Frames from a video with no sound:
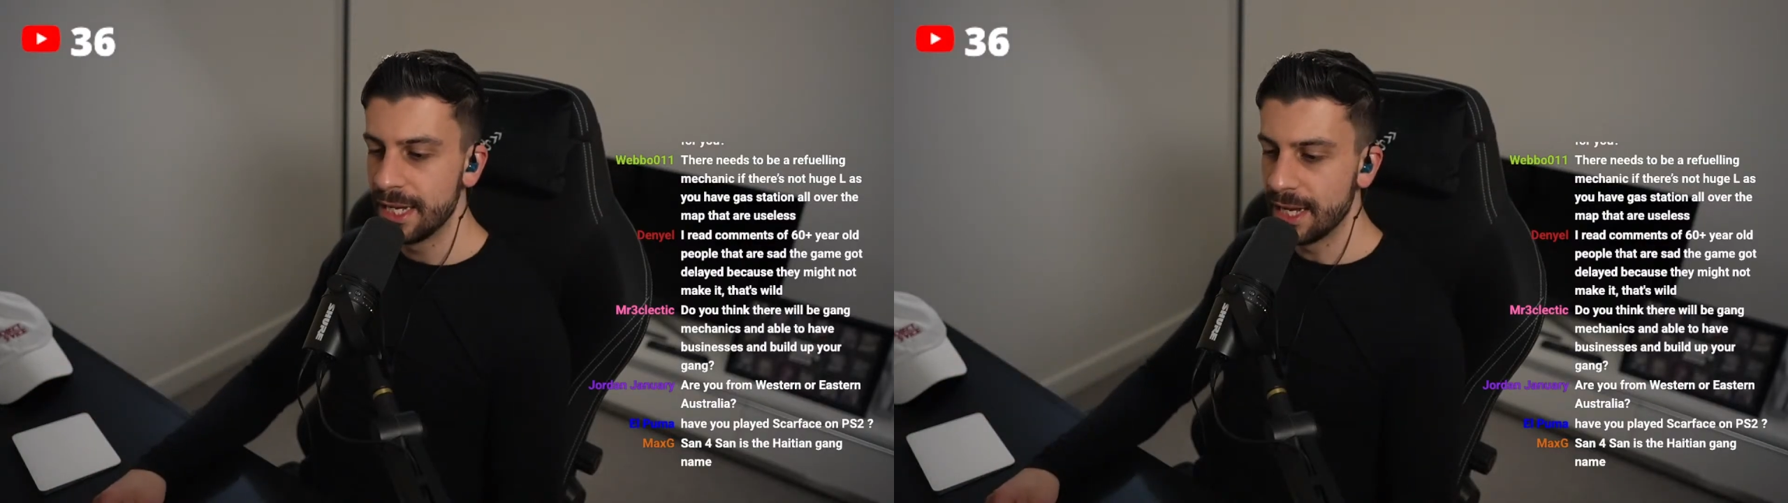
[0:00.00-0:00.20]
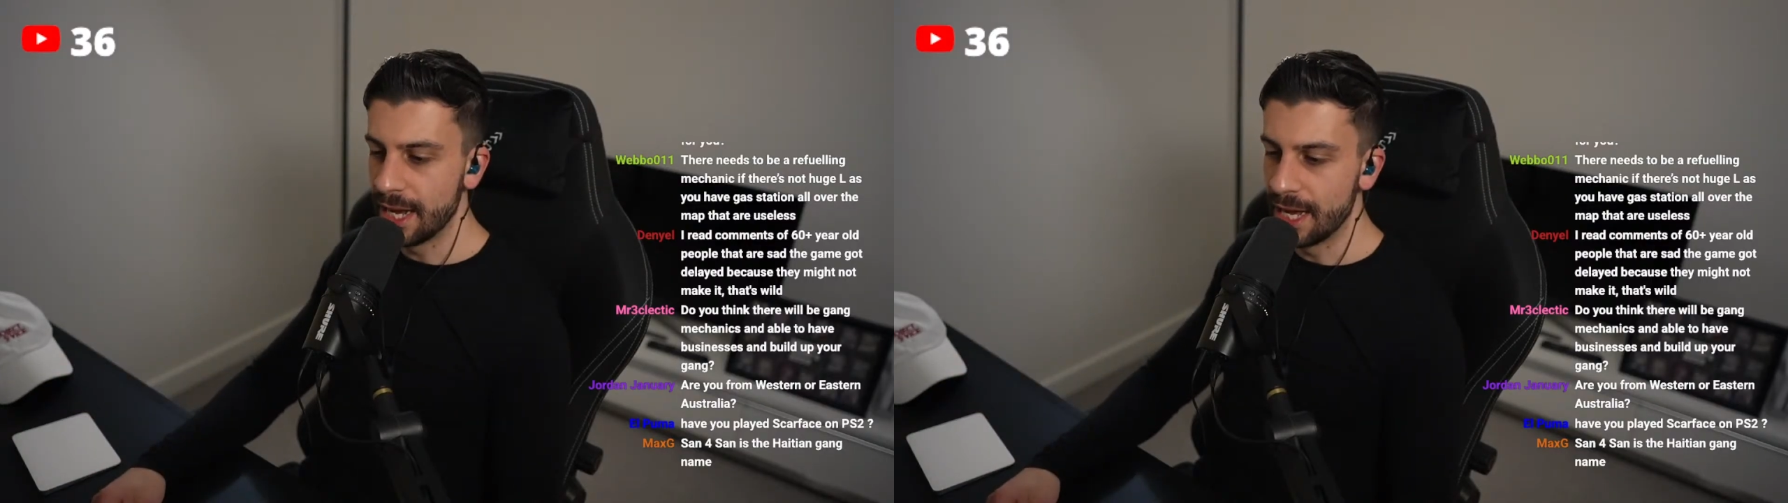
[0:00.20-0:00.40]

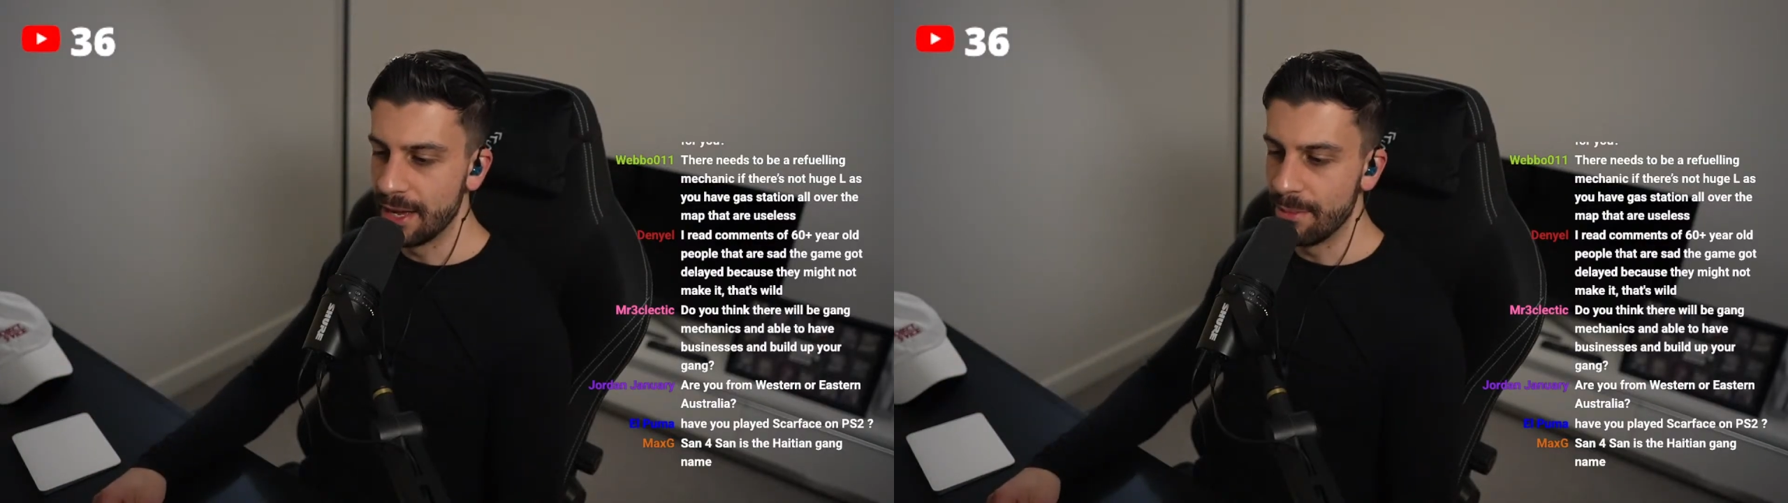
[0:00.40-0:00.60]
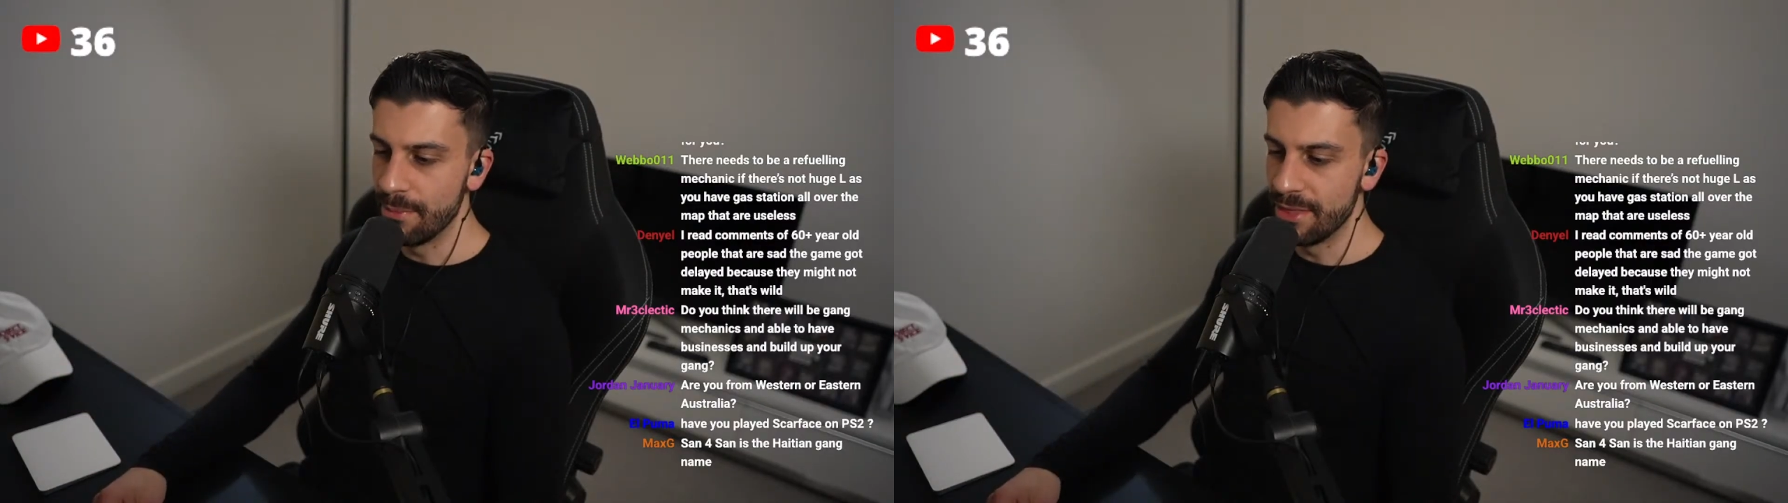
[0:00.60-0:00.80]

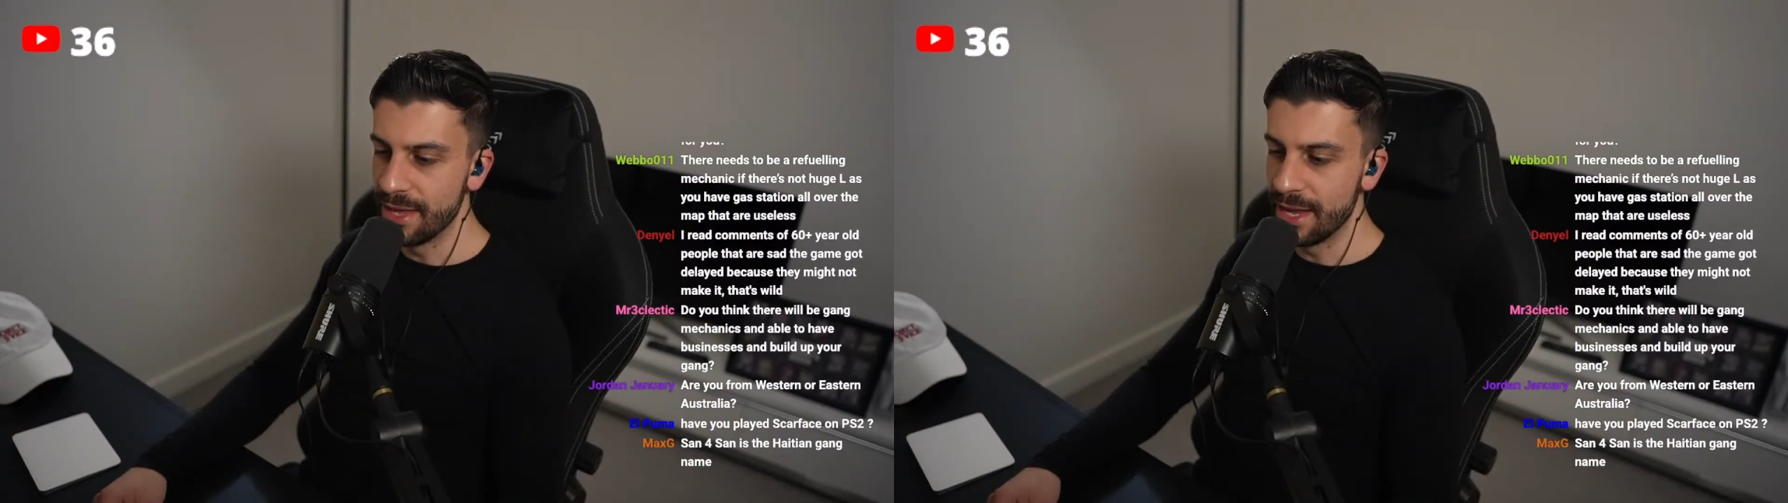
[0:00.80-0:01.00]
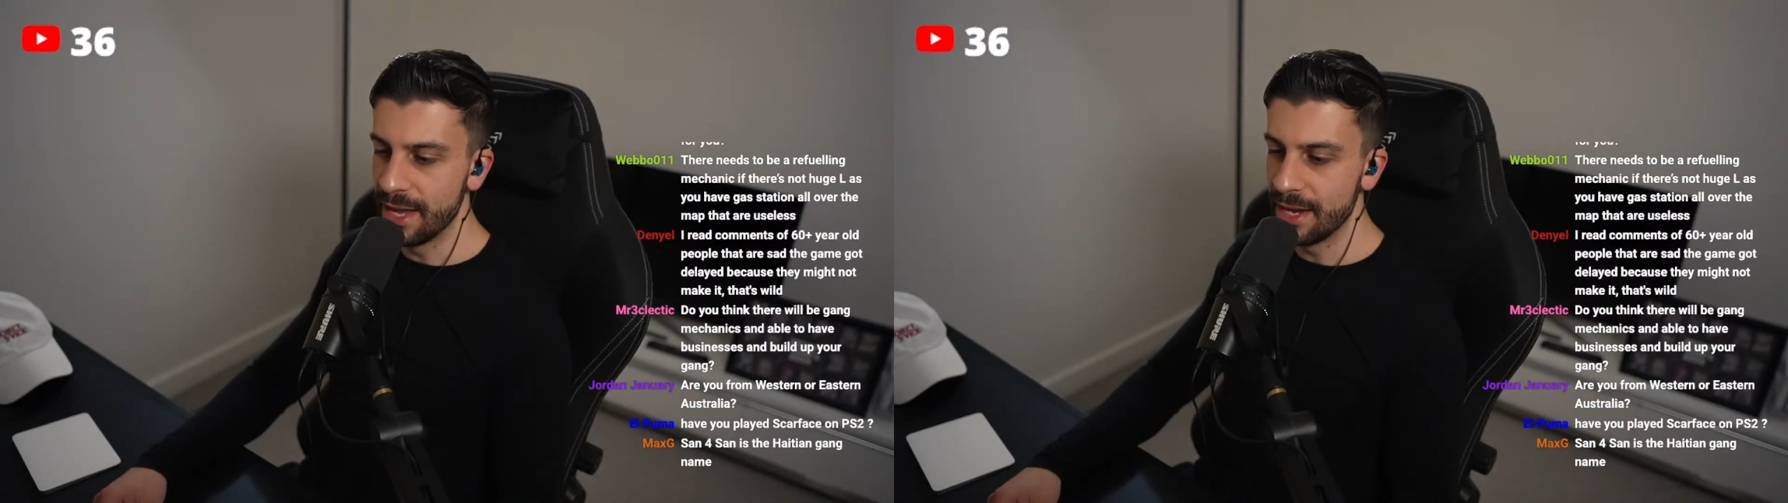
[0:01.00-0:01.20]
and
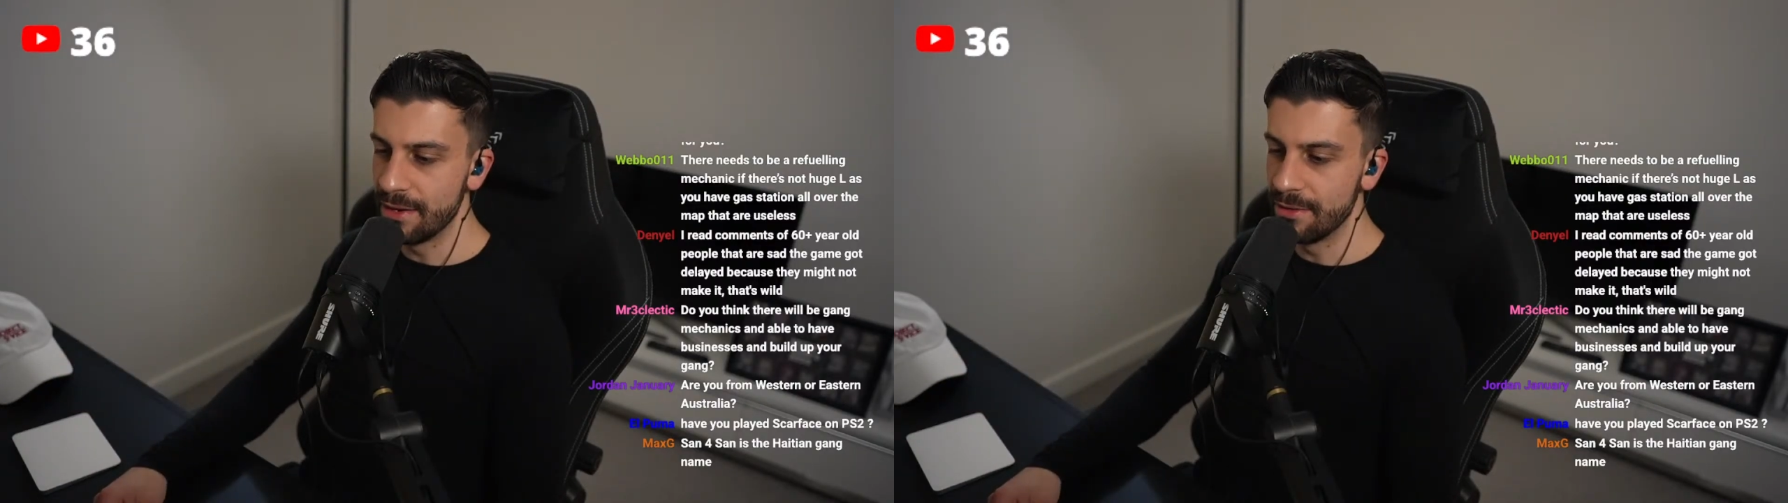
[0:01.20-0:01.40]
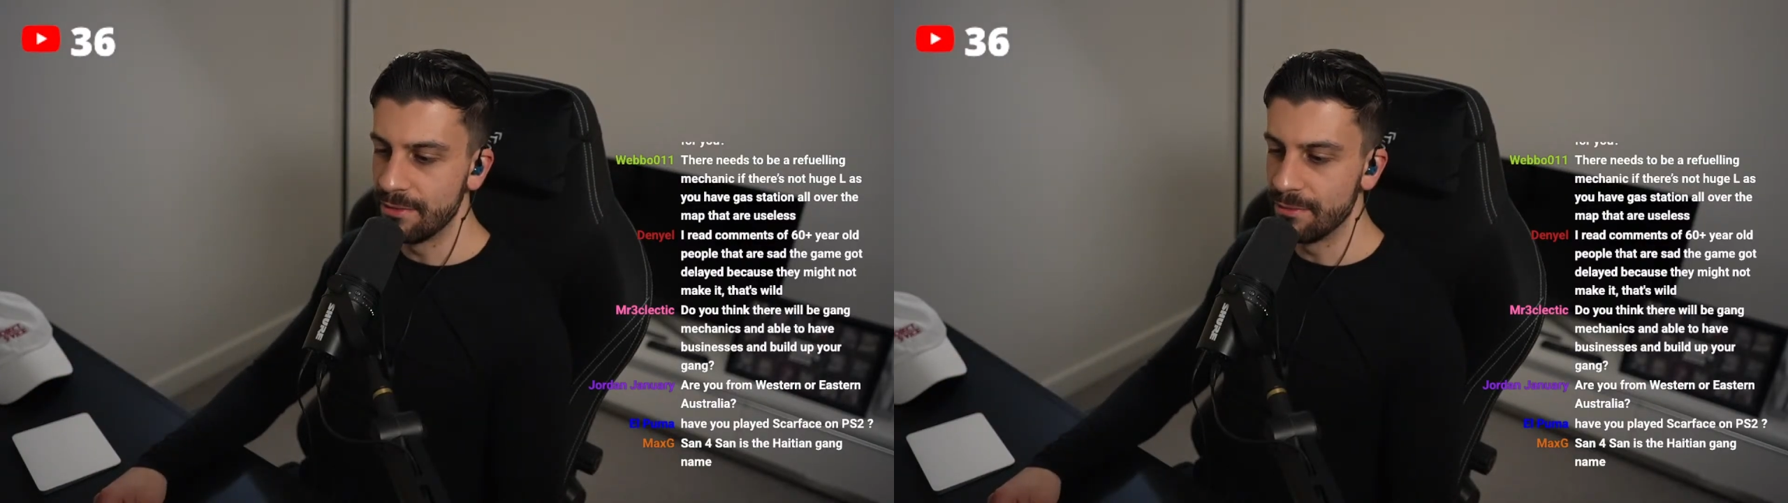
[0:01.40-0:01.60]
then